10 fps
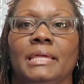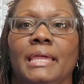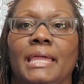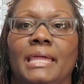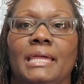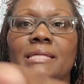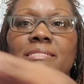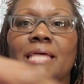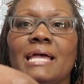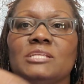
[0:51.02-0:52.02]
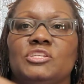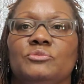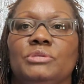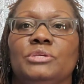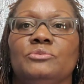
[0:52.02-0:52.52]
and as you
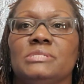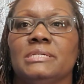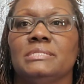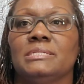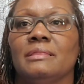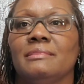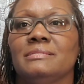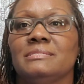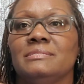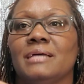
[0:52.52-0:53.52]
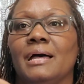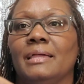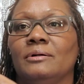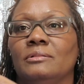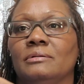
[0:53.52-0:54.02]
use it, this
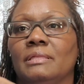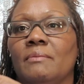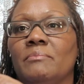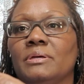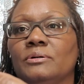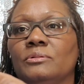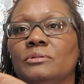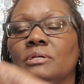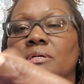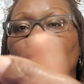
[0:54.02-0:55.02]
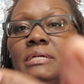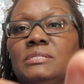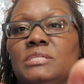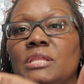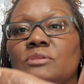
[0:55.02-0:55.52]
dial in the middle
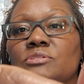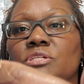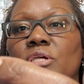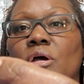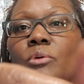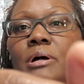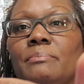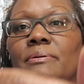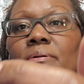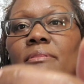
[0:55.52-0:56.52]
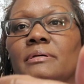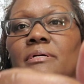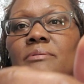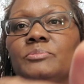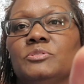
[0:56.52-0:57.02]
continues to go up.
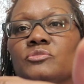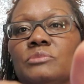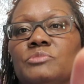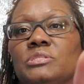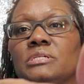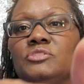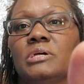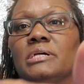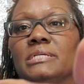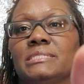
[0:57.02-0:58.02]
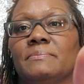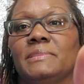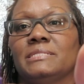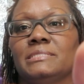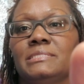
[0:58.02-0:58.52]
The drug is up
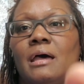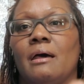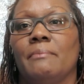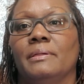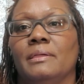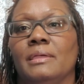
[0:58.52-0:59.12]
the top.